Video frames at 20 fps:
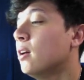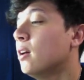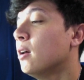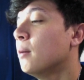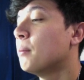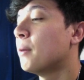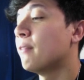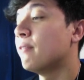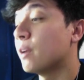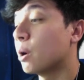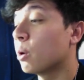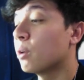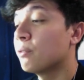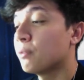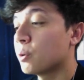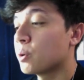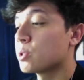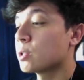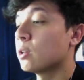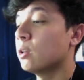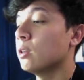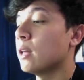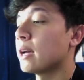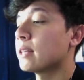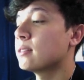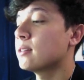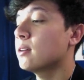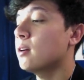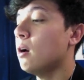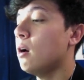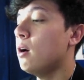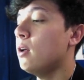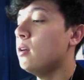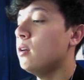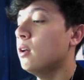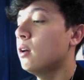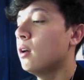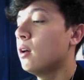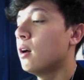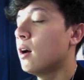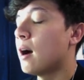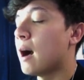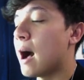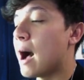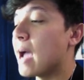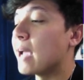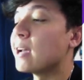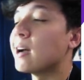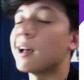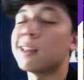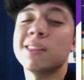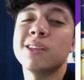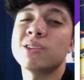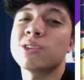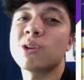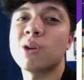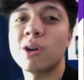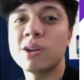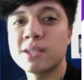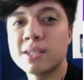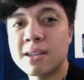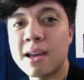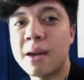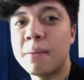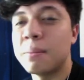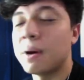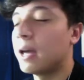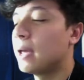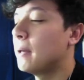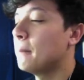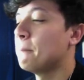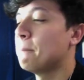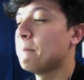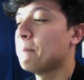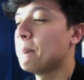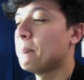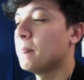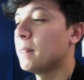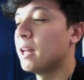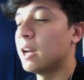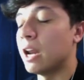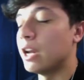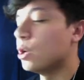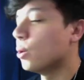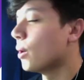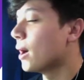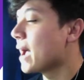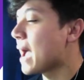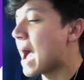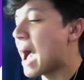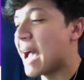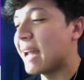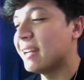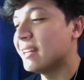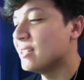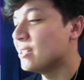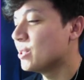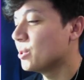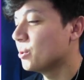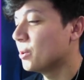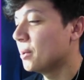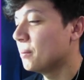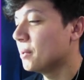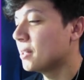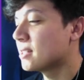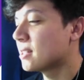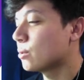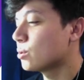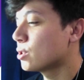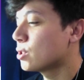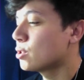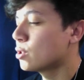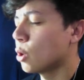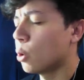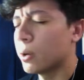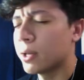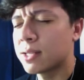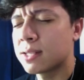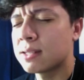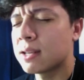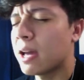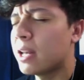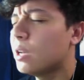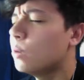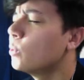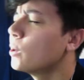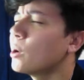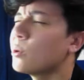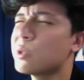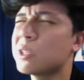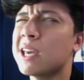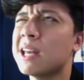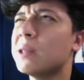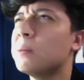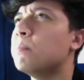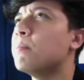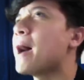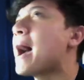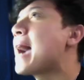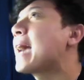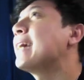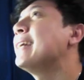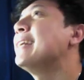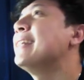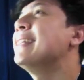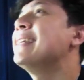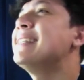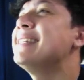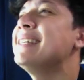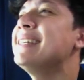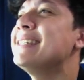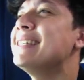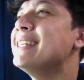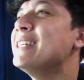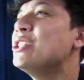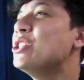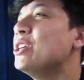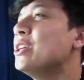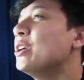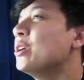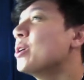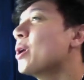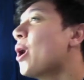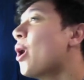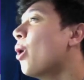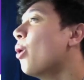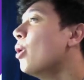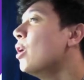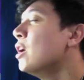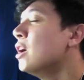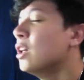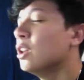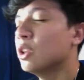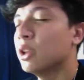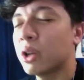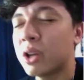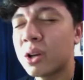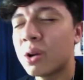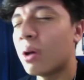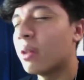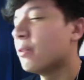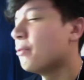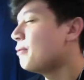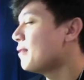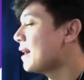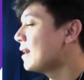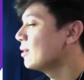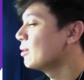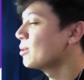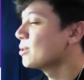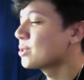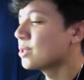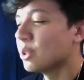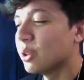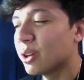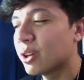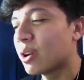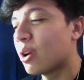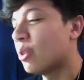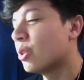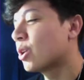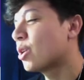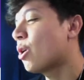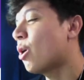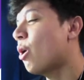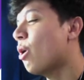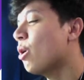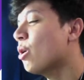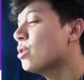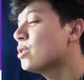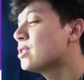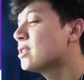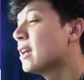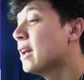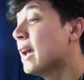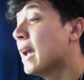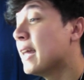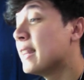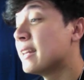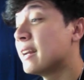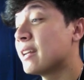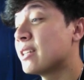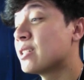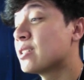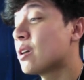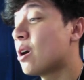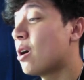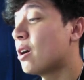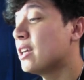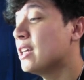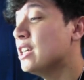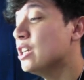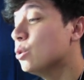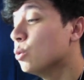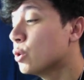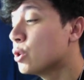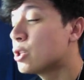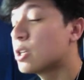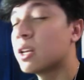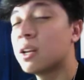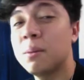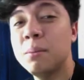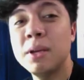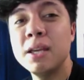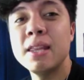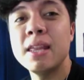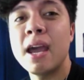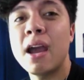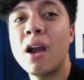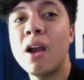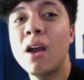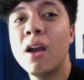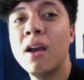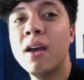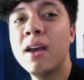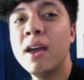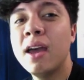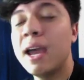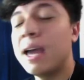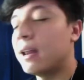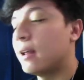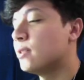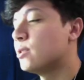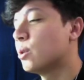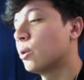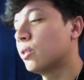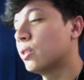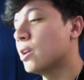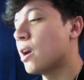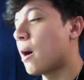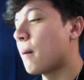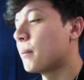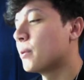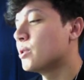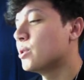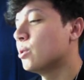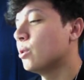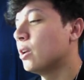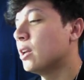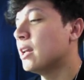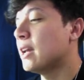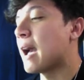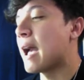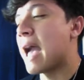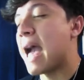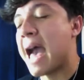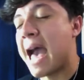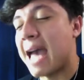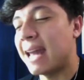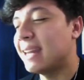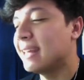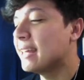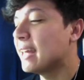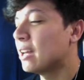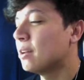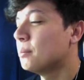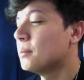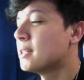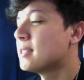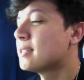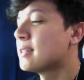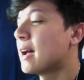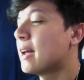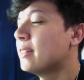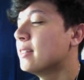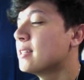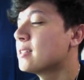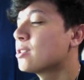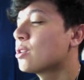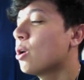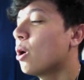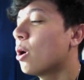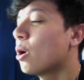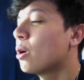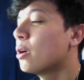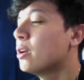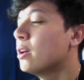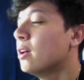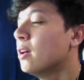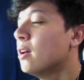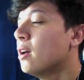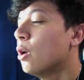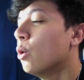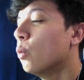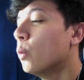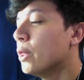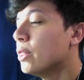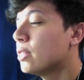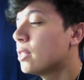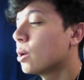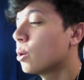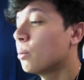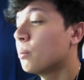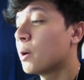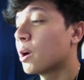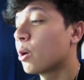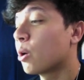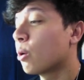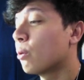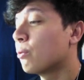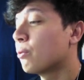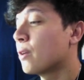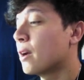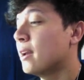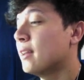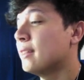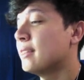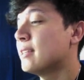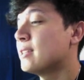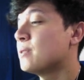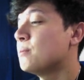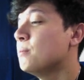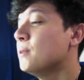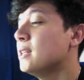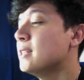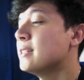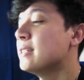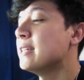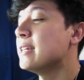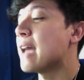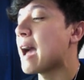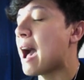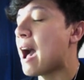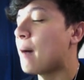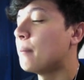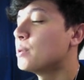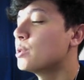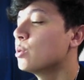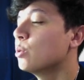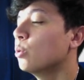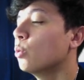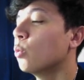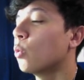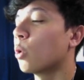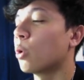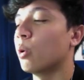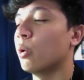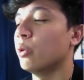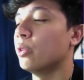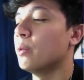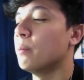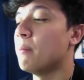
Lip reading: My very first Collecticon, I got this card signed by him. And I knew I had to do it because I was so excited when I was getting back into the TCG to go look at all the vendors, look at all the cards, and then I saw he was gonna be there, and I took the opportunity. I had to get him to sign this card. Went there with my girlfriend. This means the absolute world.